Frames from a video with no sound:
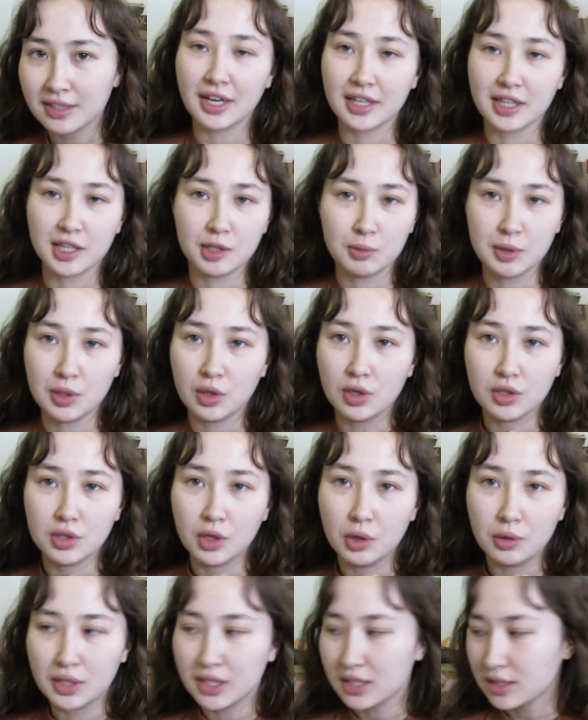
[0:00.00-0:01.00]
I think we all
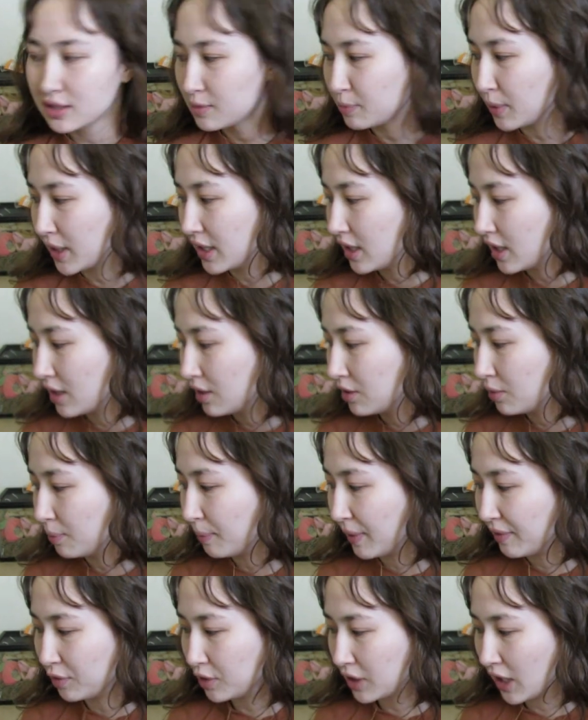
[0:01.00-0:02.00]
know this by now.
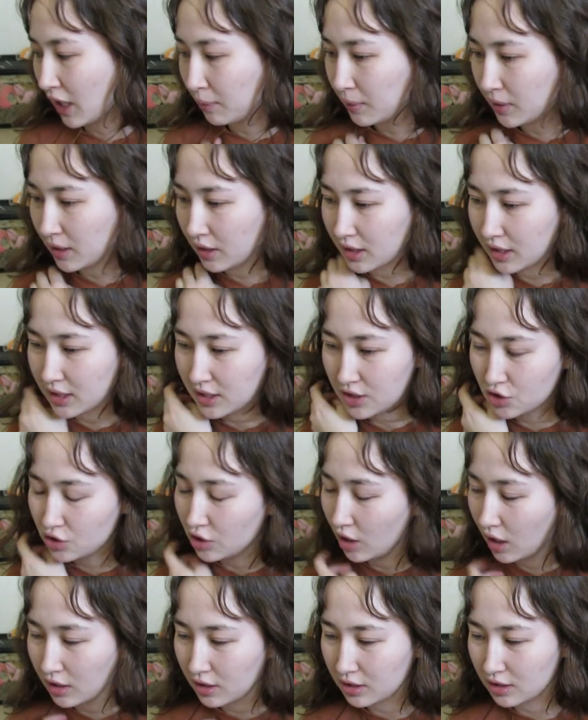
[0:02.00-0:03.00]
My vocabulary is
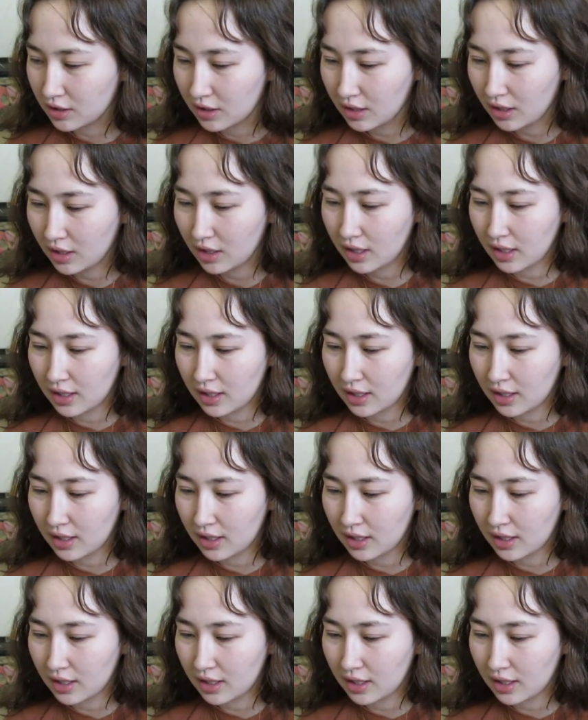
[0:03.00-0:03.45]
not good.